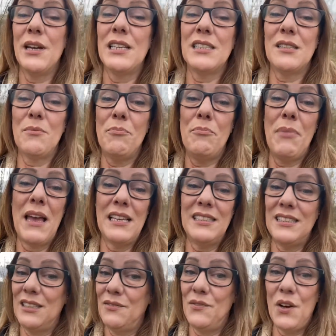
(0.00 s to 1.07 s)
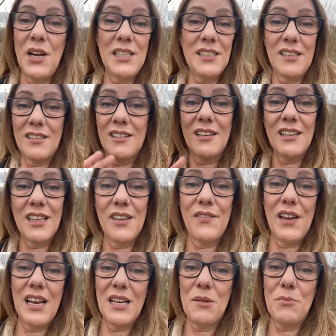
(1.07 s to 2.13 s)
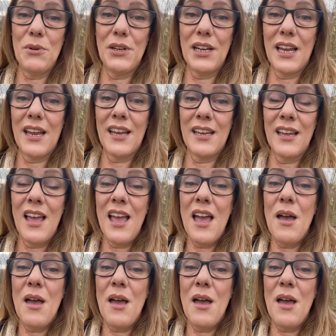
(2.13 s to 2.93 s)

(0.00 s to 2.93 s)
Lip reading: It's the best advice I could give anybody,